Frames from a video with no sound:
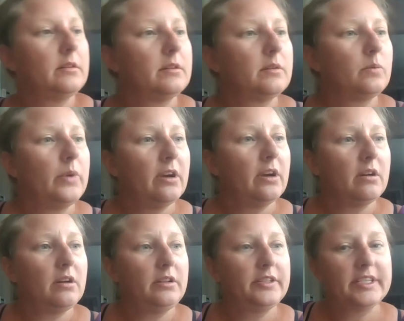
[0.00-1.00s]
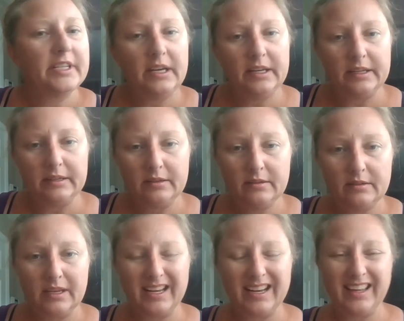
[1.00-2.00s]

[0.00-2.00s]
We are all done. And I